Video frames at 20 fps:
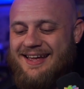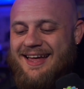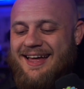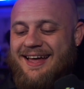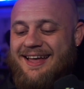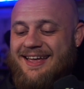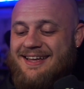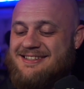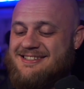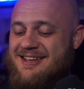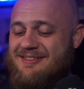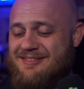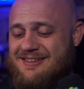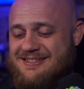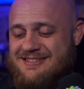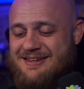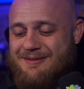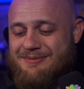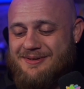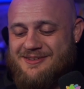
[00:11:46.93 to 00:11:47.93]
Again, some of the
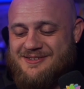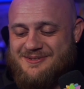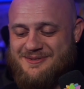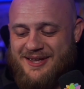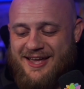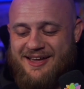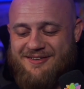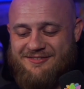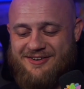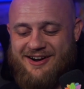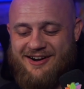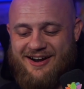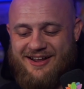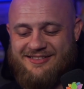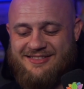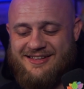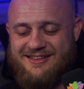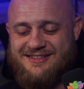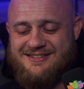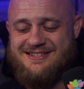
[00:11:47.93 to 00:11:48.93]
CPUs behave weird. I
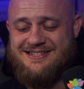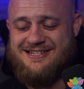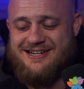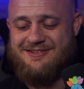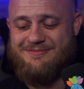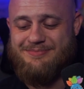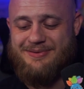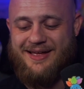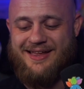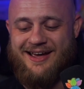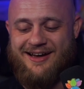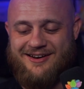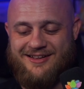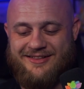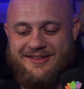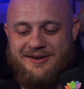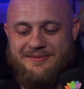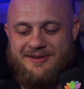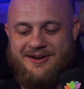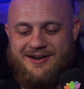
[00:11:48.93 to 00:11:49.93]
think this should have played out a
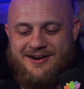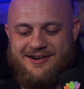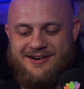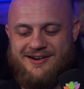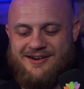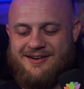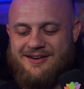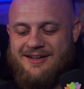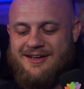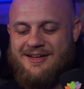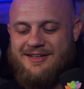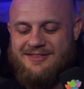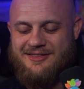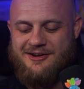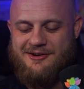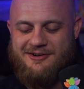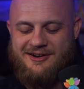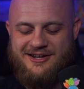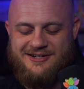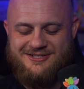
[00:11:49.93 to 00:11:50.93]
little bit harder. The
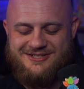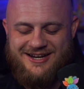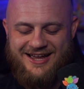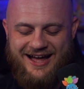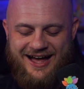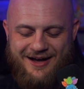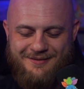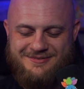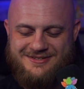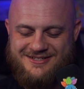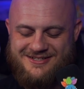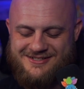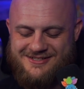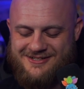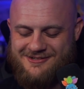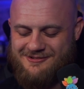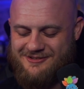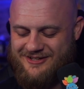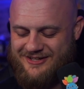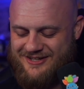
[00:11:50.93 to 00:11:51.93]
Greninja
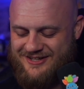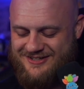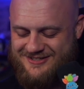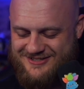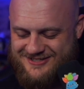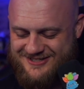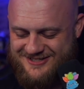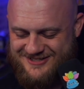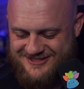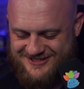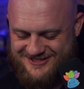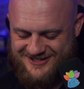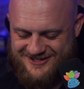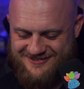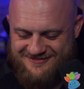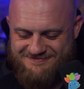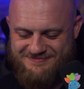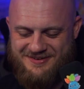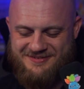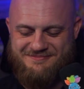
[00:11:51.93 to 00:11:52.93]
absolutely should
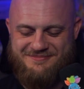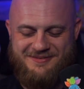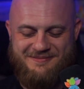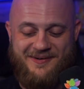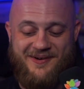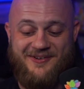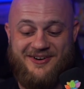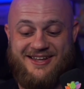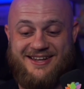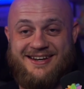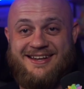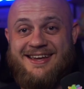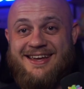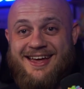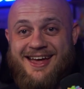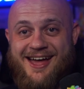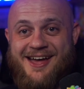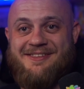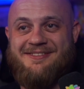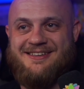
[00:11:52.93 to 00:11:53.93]
have been promoted
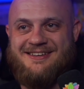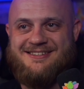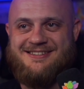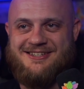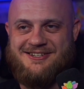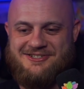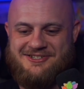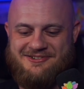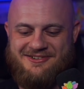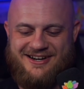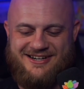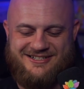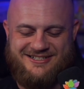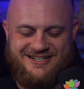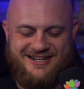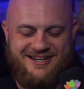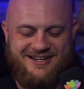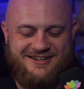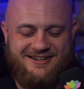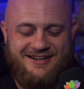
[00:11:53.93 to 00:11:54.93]
in this
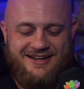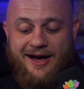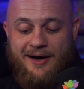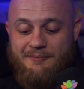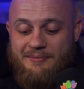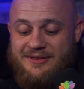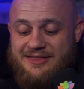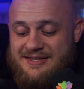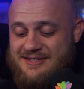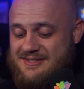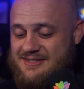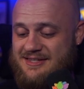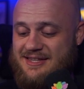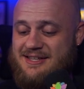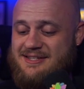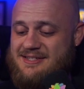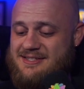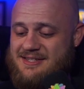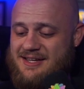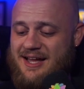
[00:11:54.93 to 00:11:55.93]
situation. But
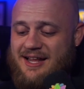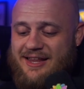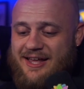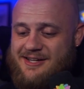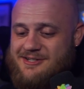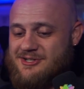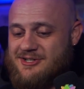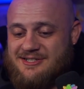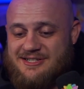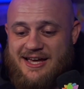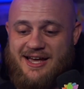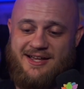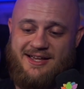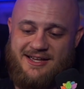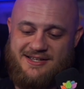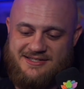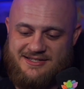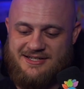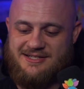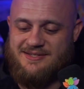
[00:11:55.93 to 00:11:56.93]
this electric deck
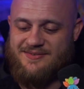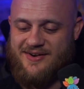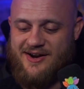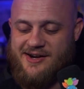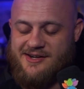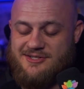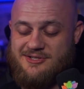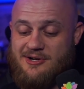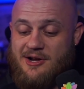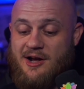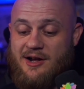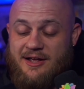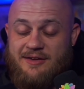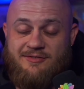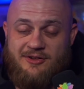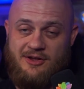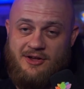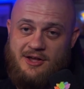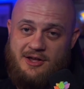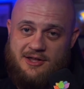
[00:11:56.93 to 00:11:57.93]
is very strong. If
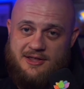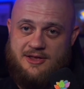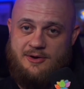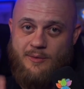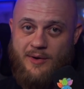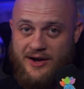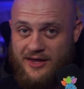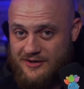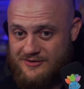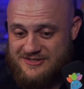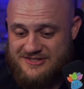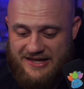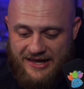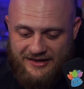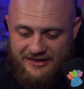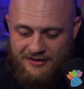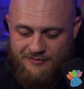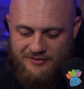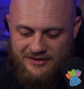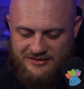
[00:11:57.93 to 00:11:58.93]
you want to go
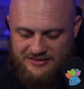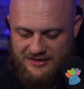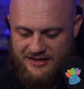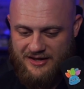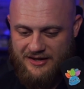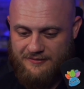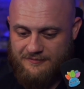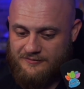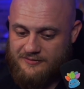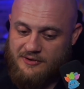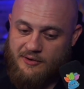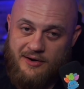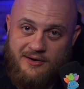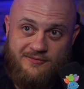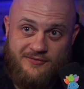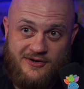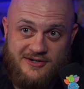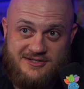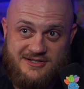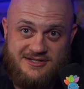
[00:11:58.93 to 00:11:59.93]
second with it, going
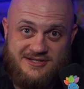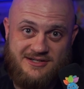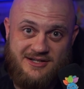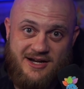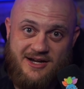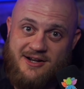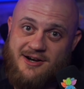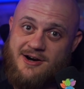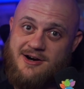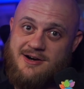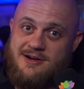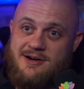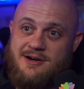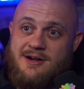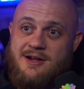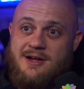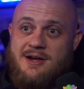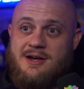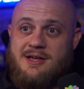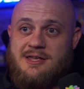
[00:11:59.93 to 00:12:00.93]
first is a lot harder.
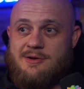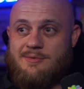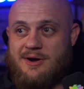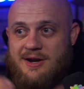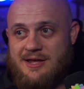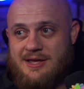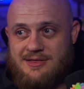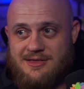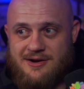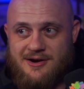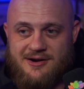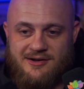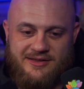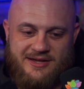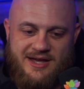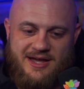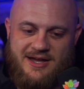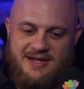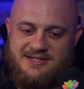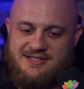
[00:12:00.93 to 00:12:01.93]
You want to get the early
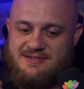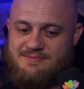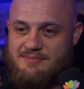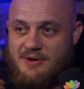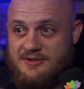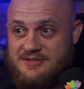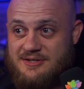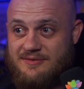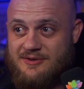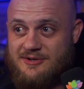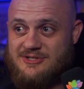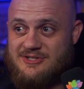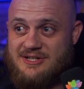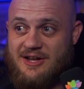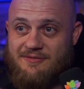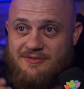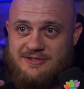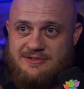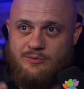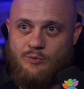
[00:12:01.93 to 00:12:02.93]
hits. Most of your
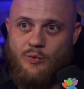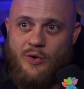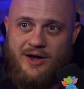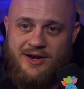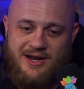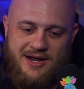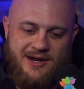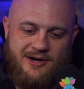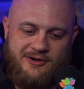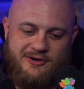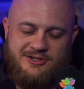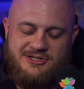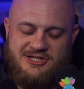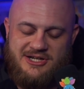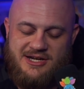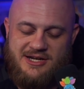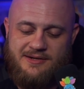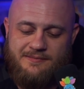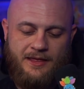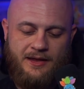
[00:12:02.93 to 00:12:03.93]
stuff is 1
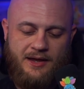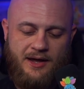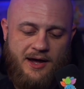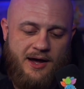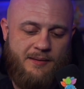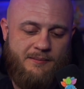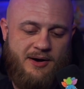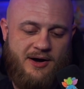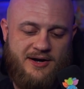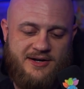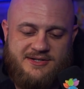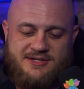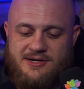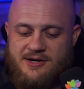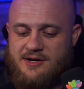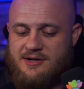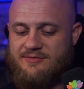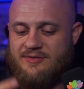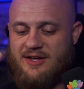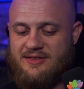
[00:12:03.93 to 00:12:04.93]
energy on
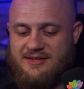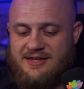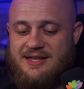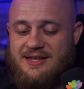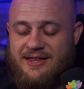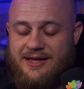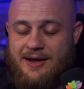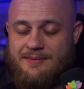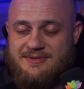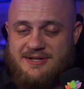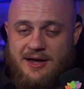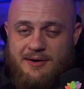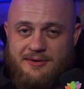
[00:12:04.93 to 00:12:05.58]
turn. You've got the Helioptile